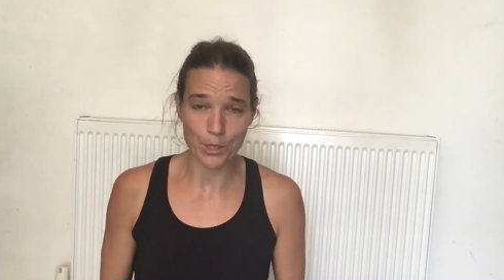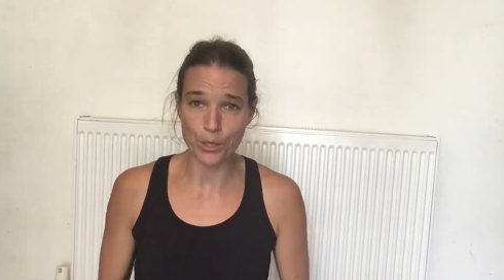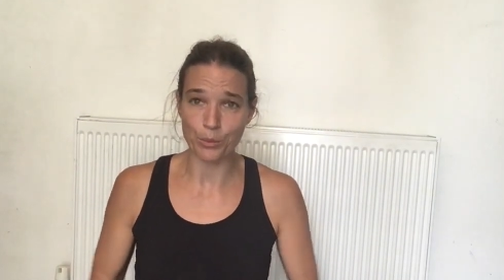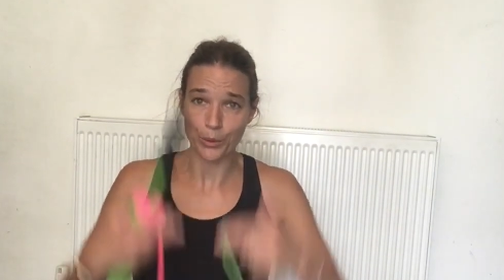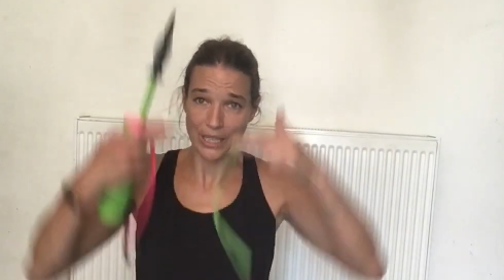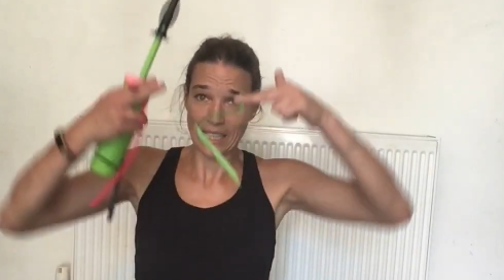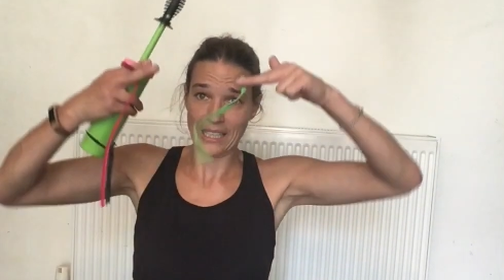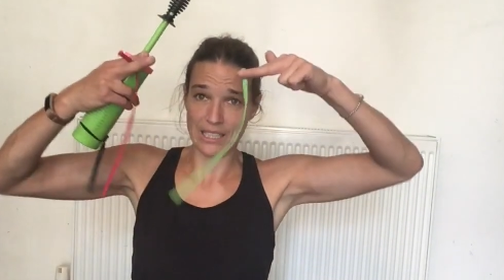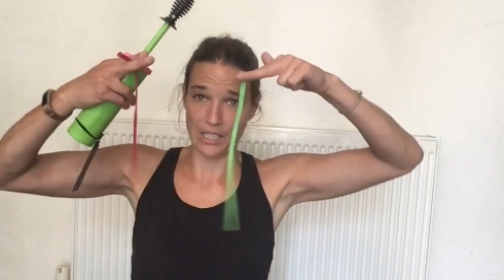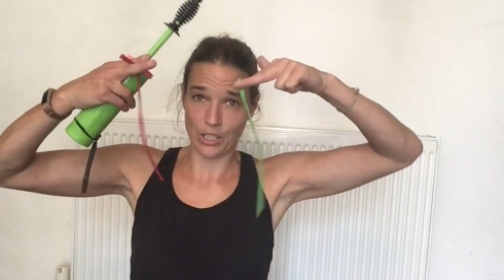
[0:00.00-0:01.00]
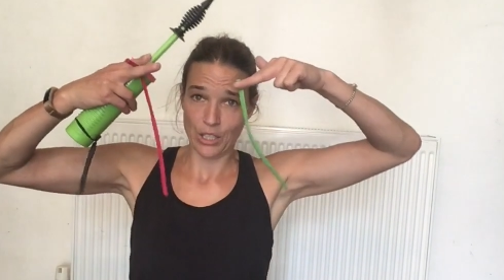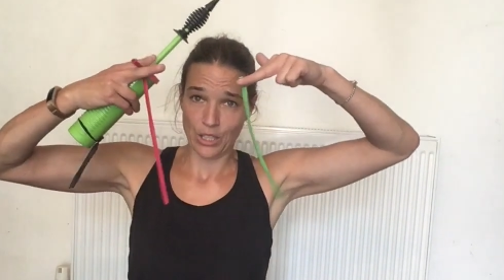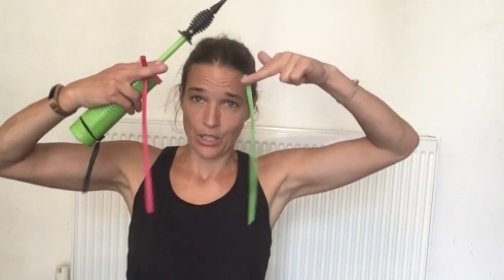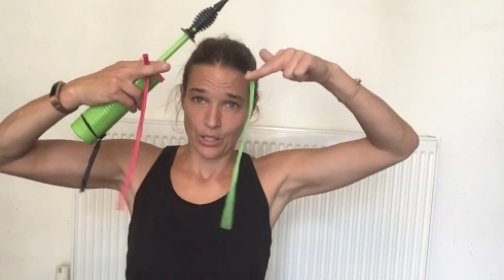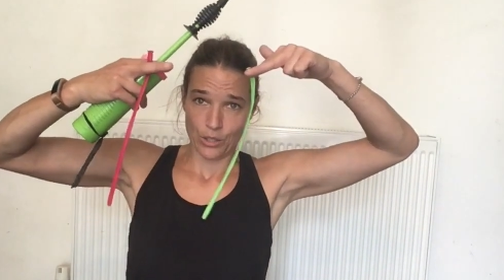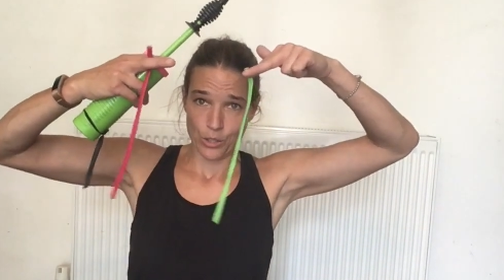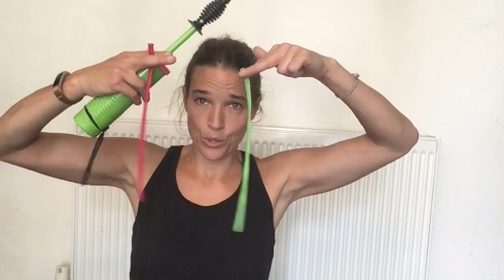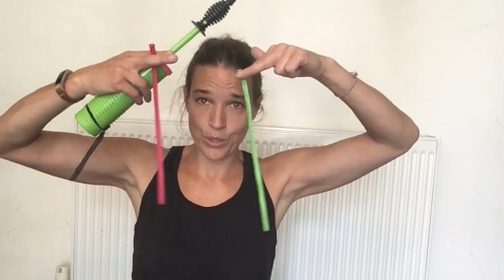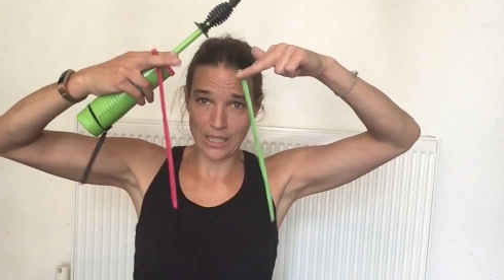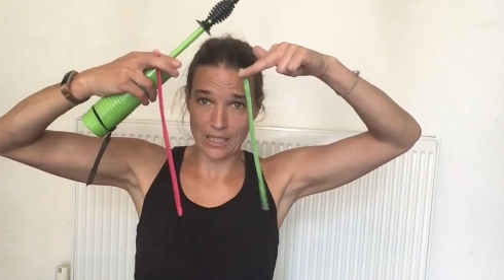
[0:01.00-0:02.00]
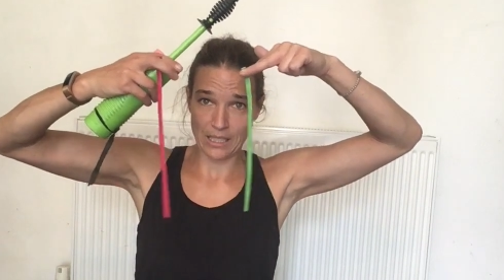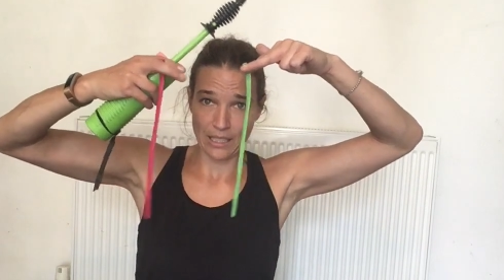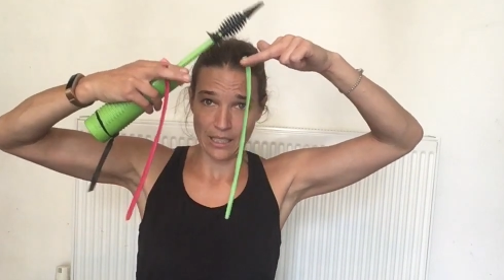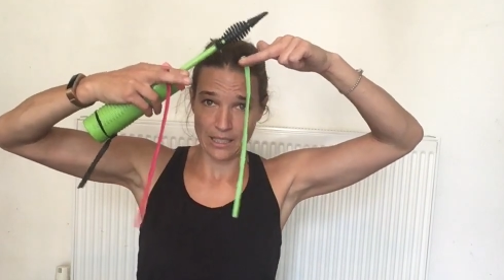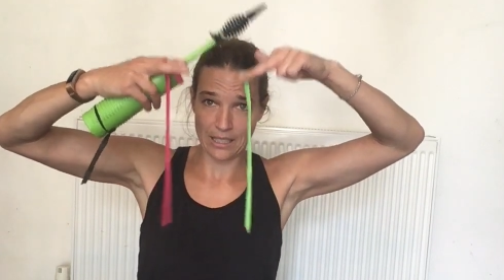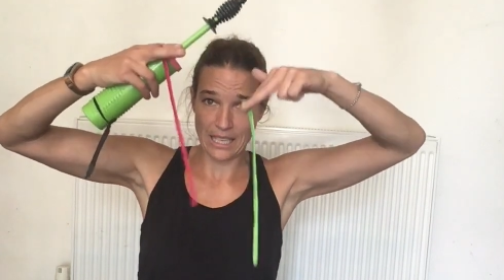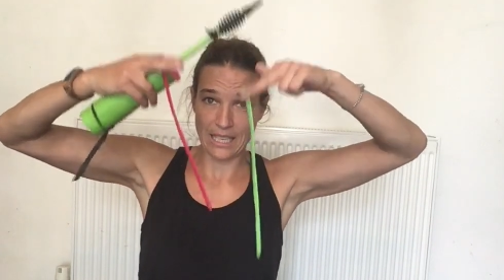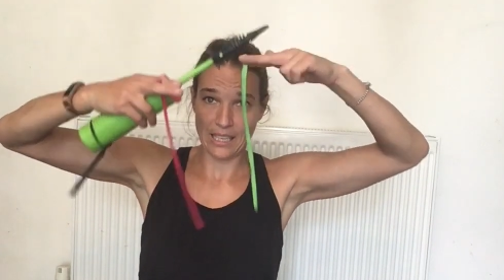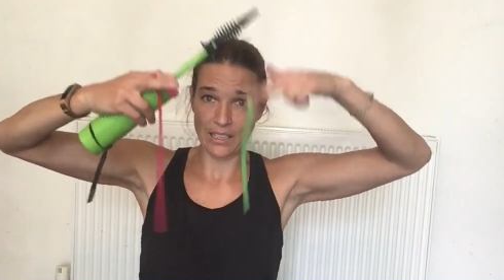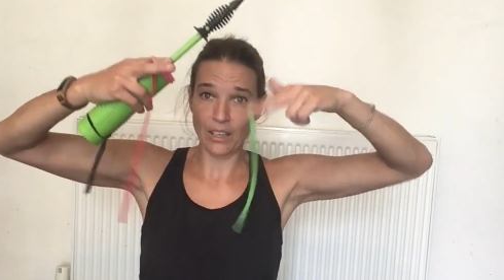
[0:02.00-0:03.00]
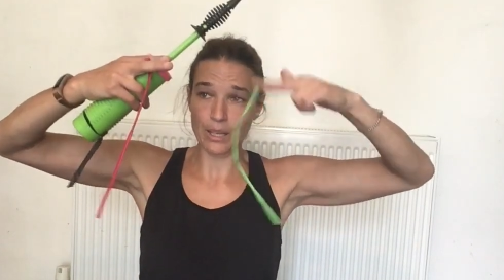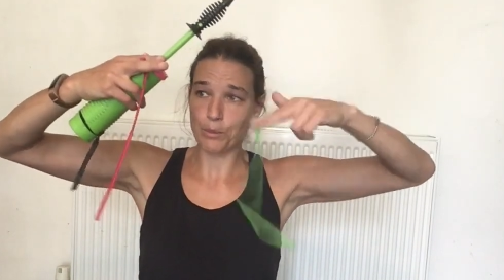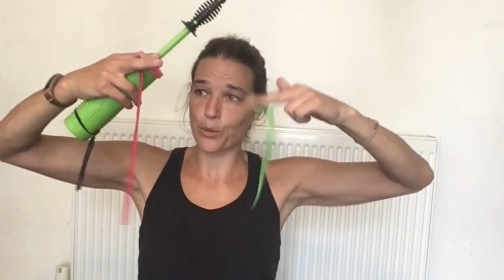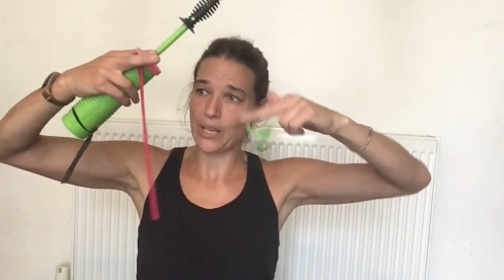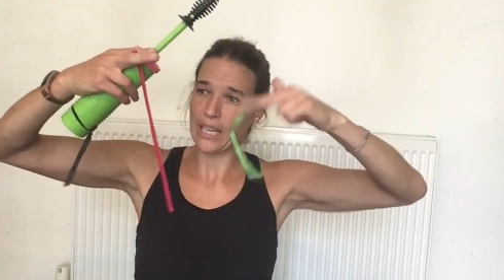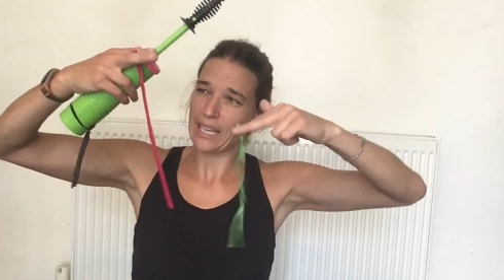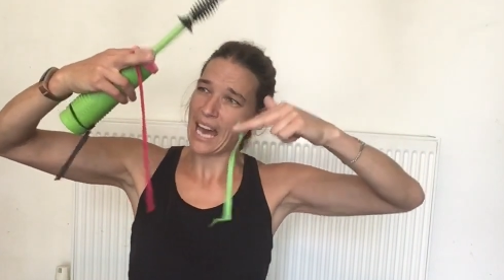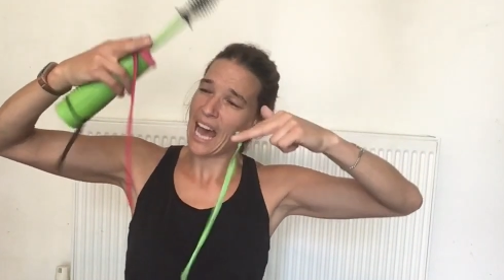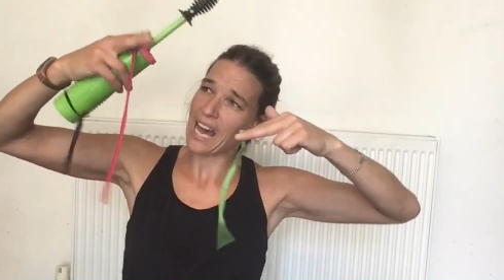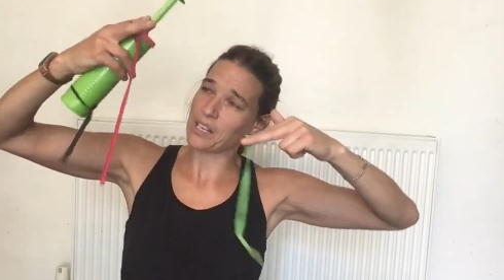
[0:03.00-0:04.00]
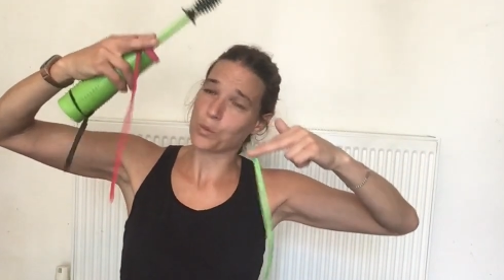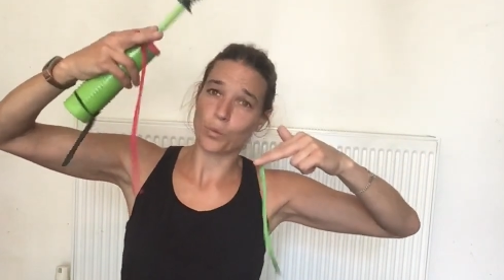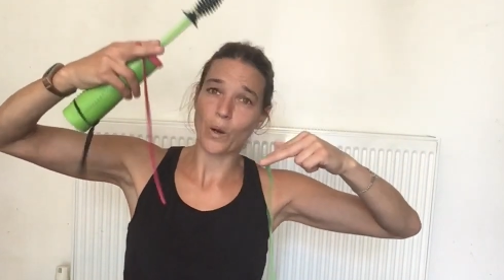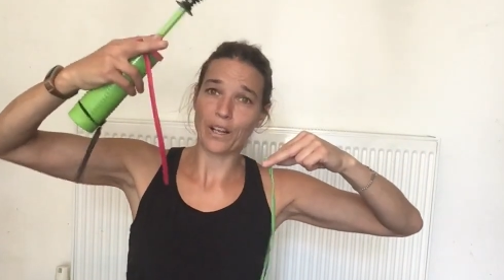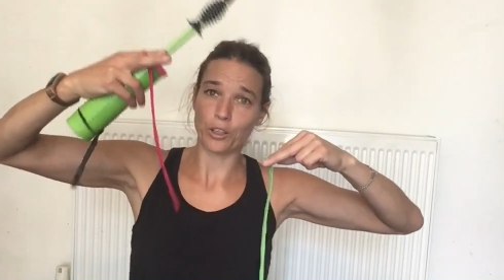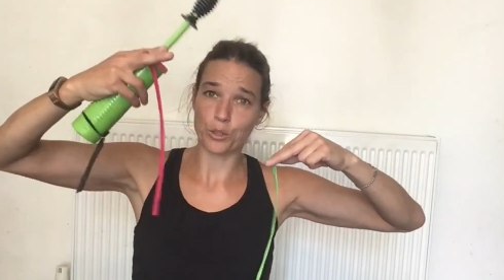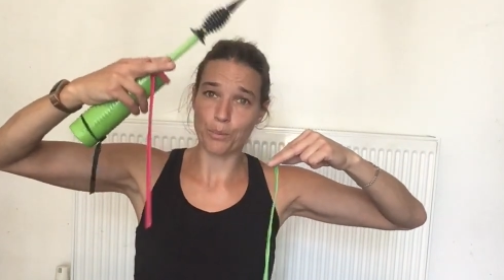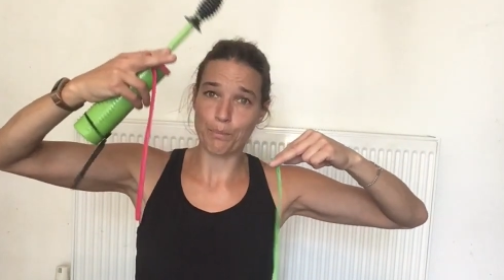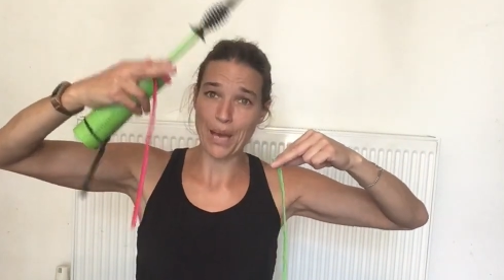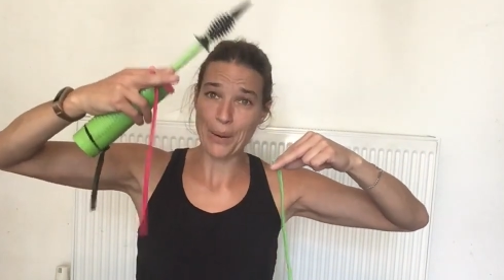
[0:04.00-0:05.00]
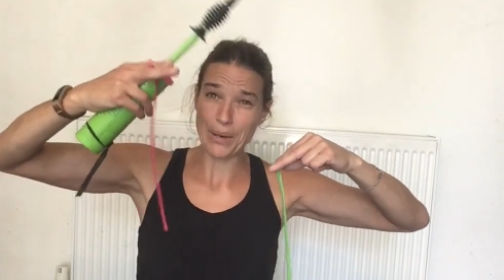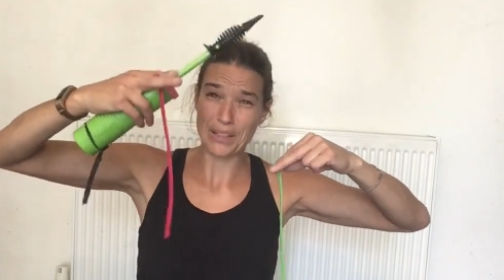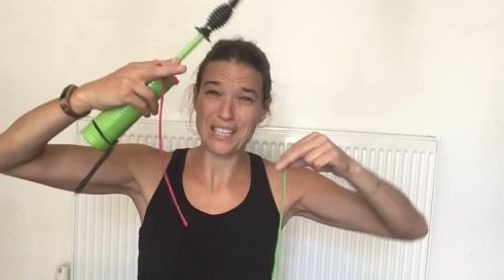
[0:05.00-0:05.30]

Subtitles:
You will need 260s in lime green and wild berry.